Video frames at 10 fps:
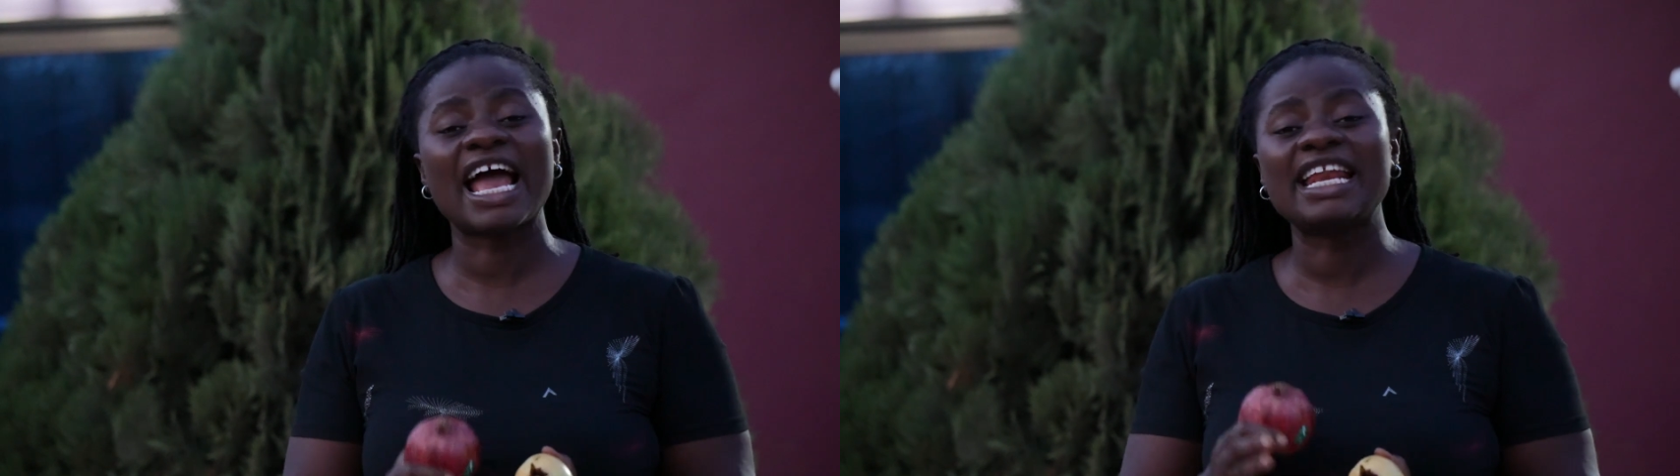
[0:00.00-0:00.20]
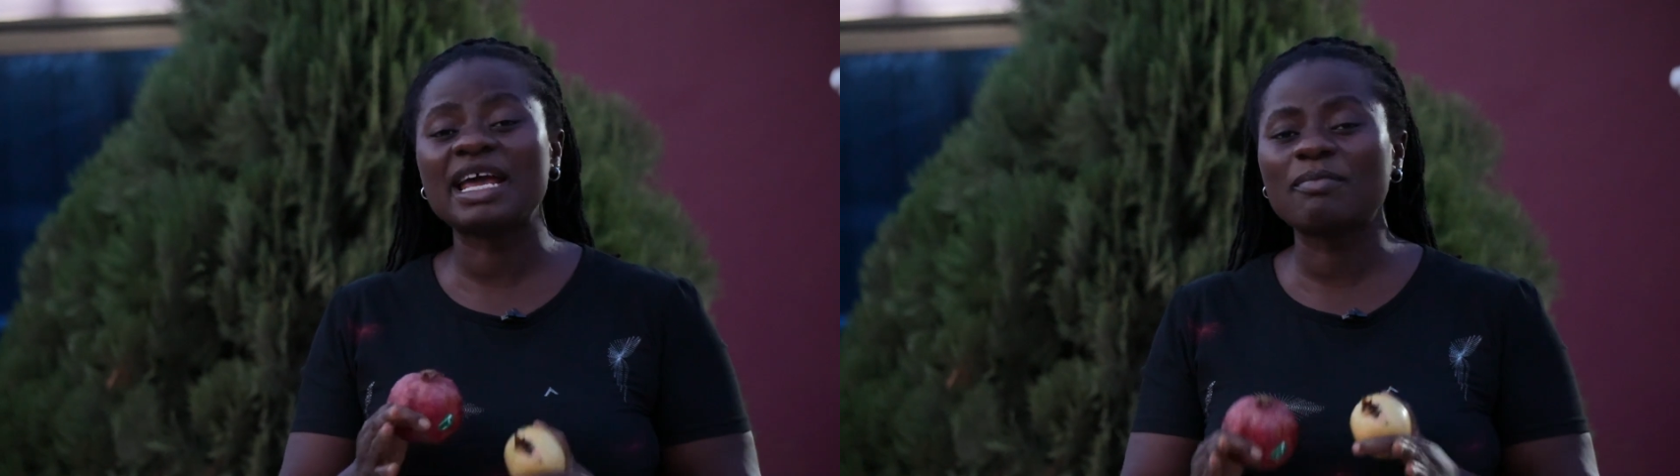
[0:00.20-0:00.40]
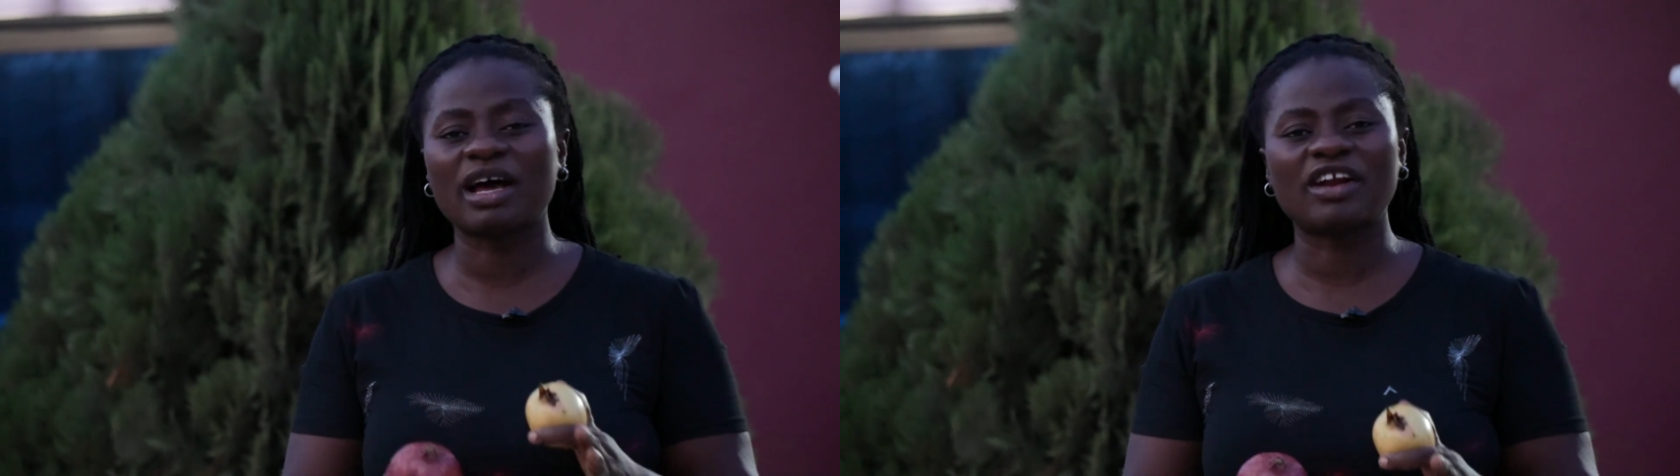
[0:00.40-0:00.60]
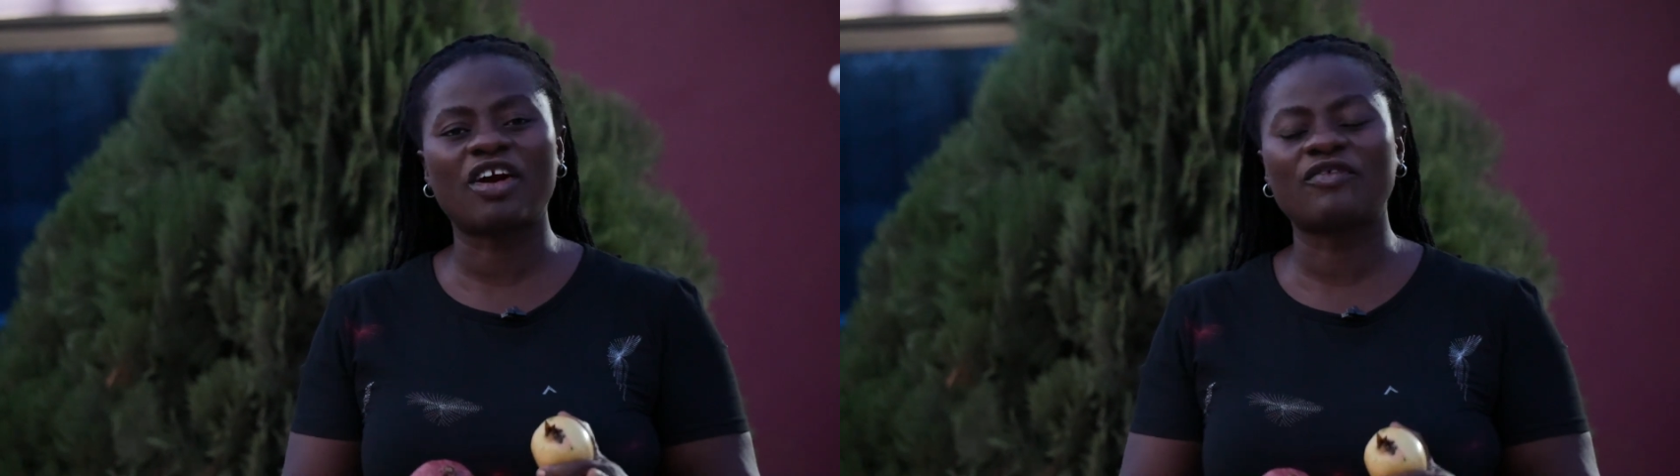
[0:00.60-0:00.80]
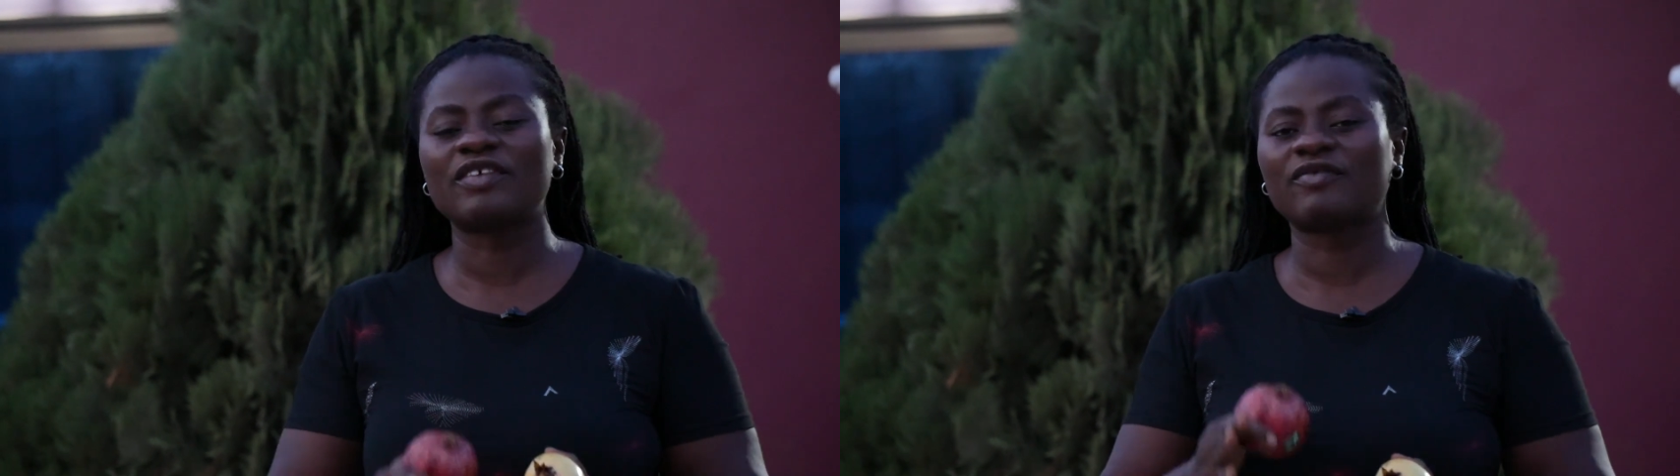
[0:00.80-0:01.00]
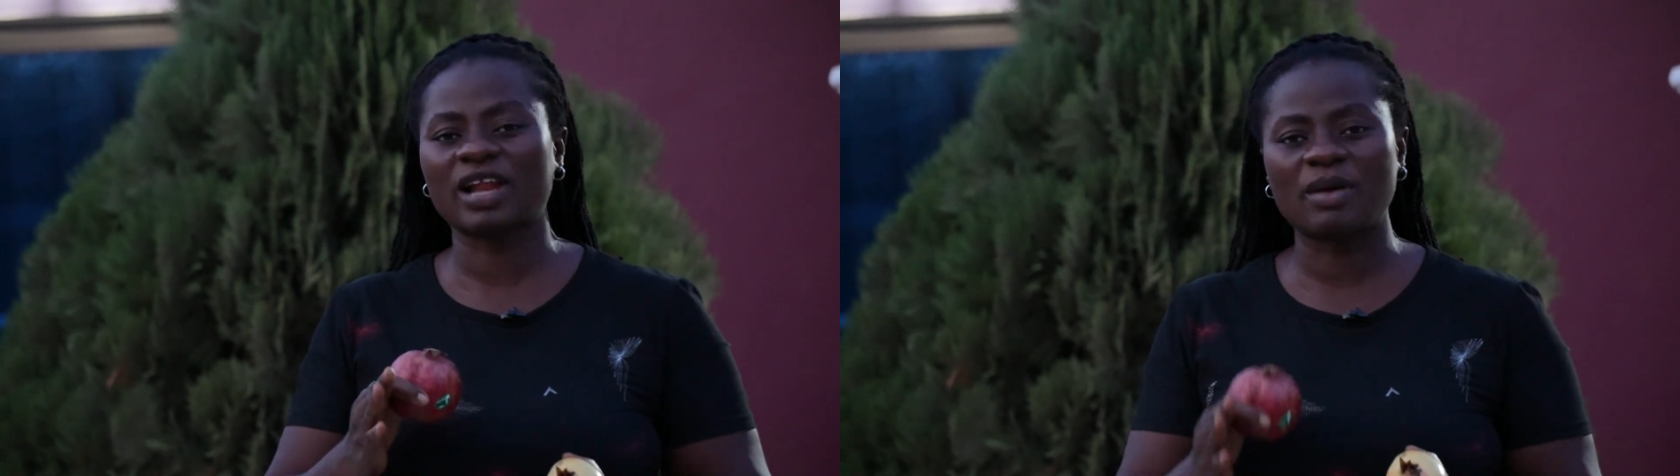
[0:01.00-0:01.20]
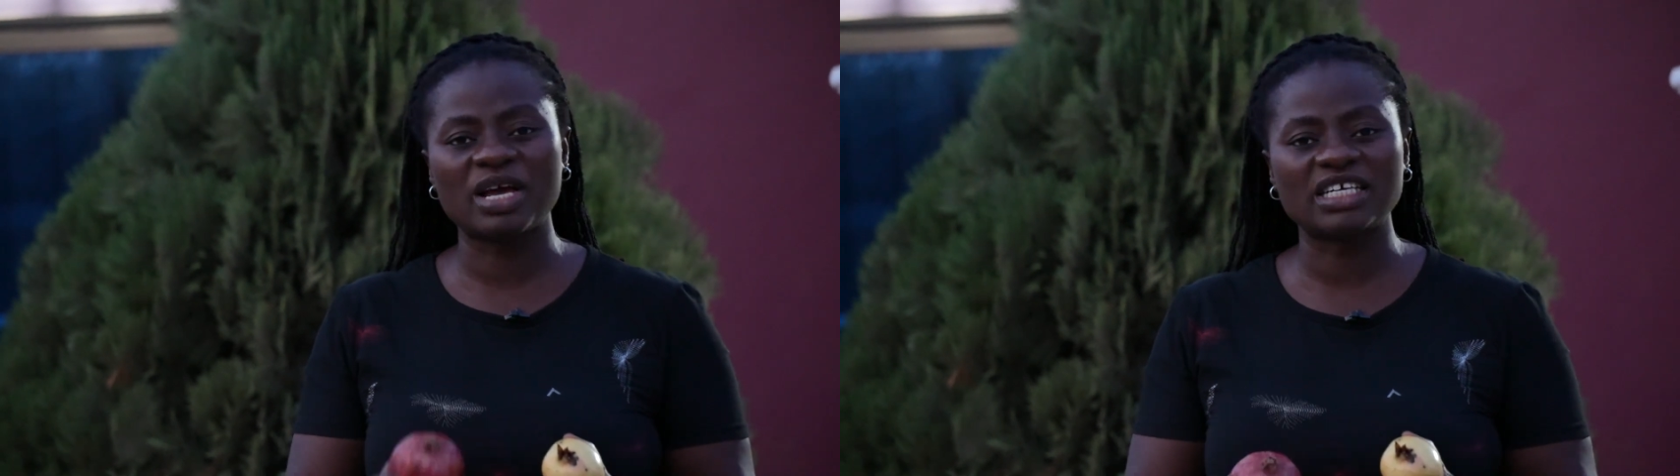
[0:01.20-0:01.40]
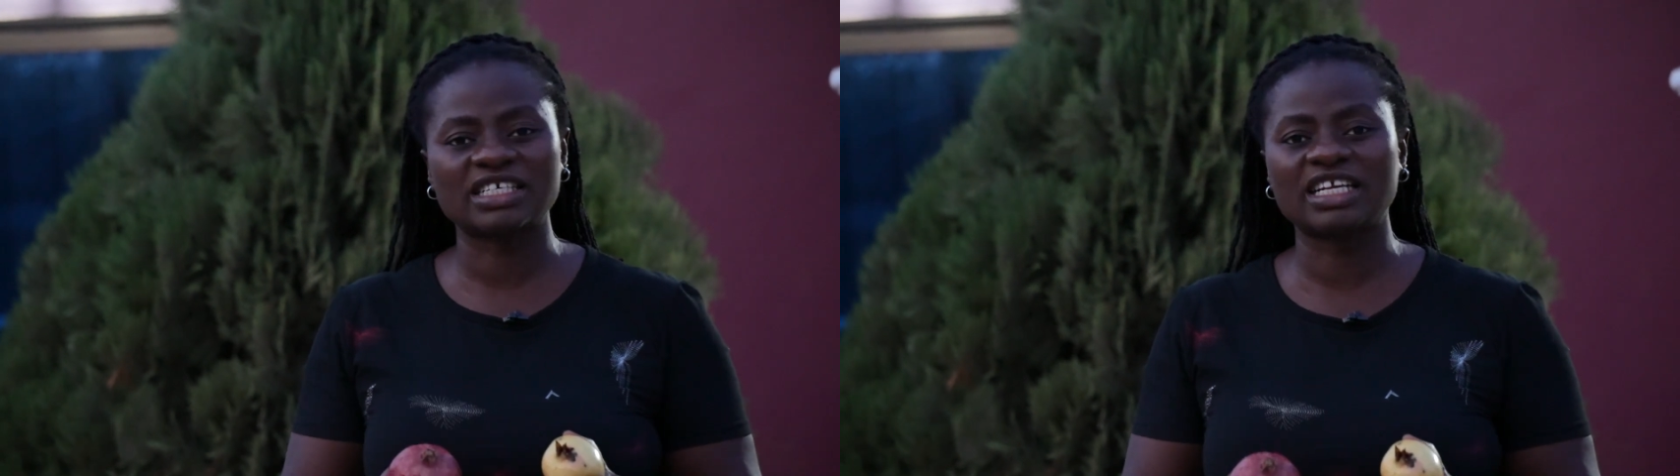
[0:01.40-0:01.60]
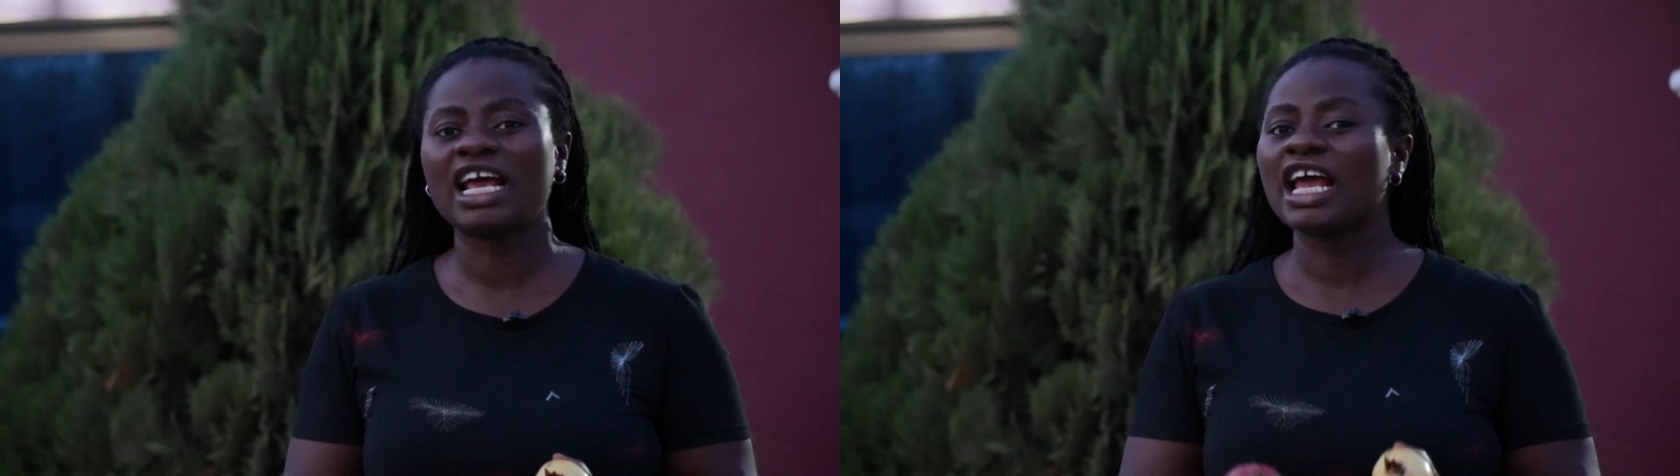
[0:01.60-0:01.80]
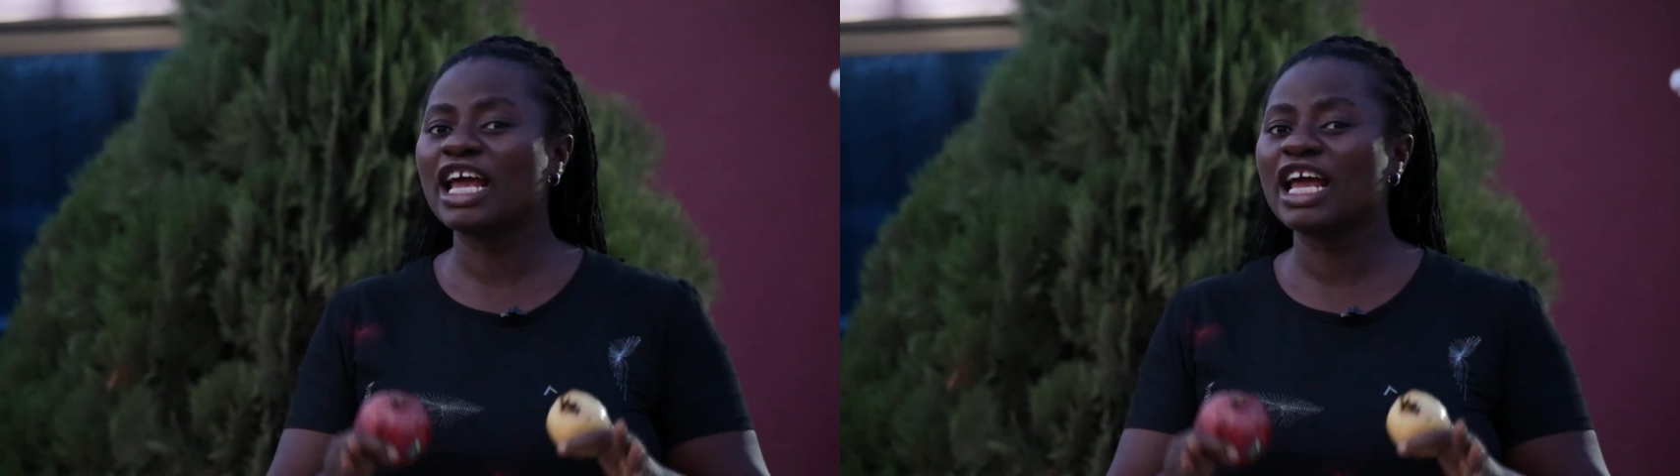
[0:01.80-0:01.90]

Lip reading: any manner of inflammation